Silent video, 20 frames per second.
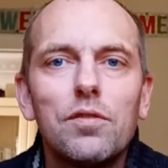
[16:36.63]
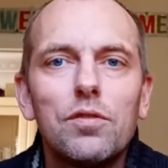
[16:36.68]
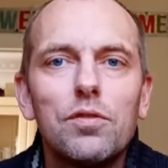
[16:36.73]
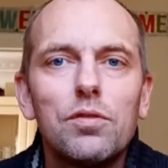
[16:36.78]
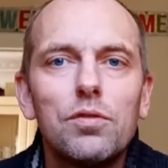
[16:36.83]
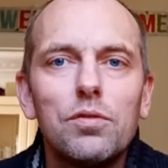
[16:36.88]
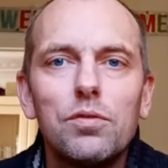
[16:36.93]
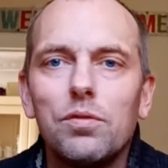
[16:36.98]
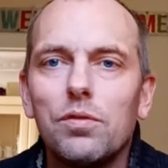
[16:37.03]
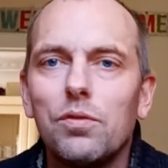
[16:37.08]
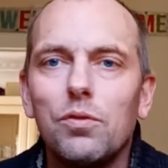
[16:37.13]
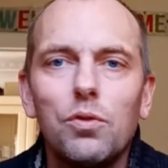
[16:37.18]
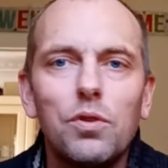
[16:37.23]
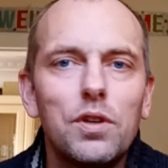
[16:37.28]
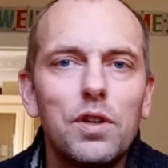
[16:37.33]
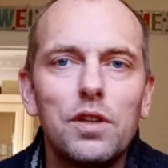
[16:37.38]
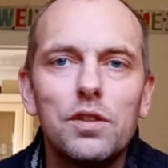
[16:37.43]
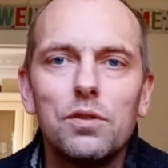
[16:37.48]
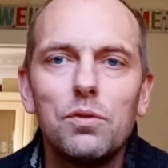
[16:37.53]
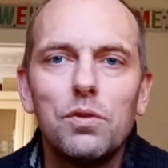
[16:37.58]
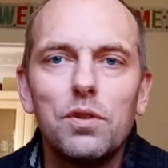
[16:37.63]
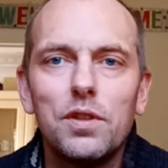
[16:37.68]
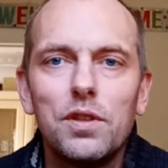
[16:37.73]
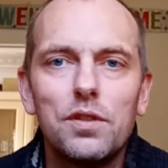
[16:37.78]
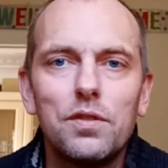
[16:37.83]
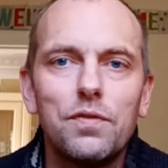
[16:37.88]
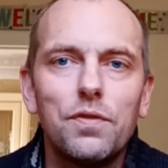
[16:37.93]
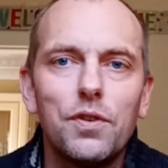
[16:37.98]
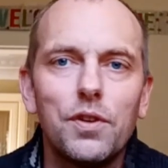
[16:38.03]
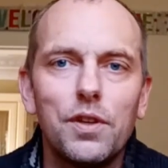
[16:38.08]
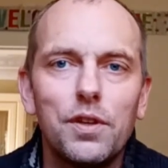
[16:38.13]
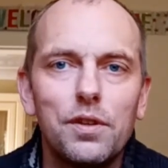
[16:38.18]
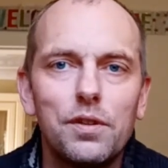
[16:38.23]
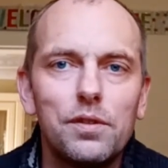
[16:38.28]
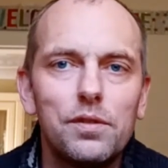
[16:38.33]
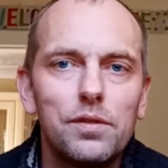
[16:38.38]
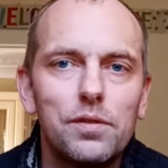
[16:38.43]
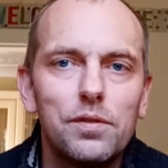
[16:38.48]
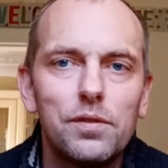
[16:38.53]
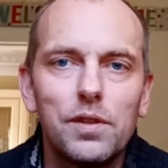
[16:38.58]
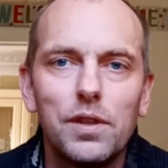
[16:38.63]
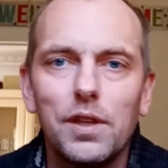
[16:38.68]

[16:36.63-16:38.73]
to organise all of this for you.